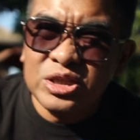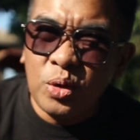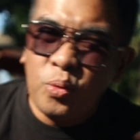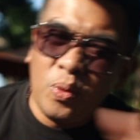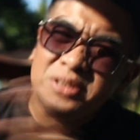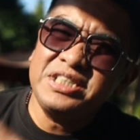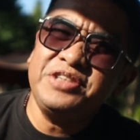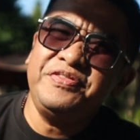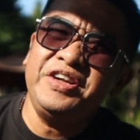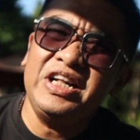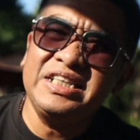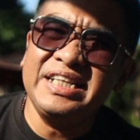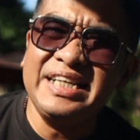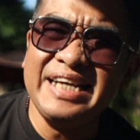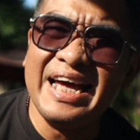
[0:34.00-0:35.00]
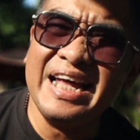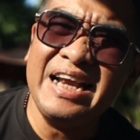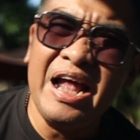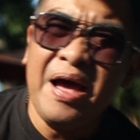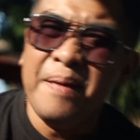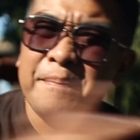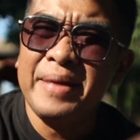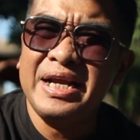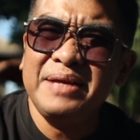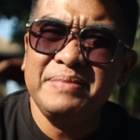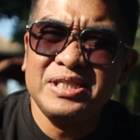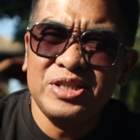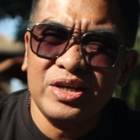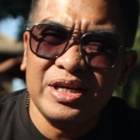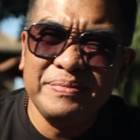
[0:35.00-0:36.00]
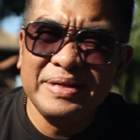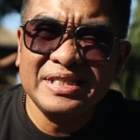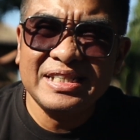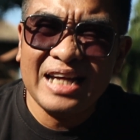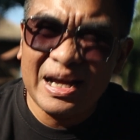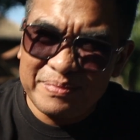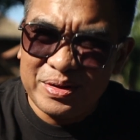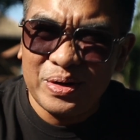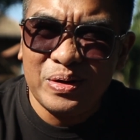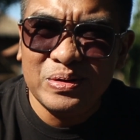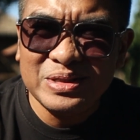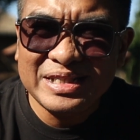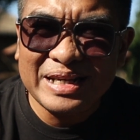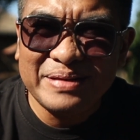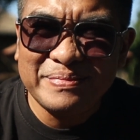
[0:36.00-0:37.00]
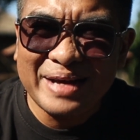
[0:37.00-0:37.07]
So watch this video till the end. My name is Ocky Misa, I'm your host in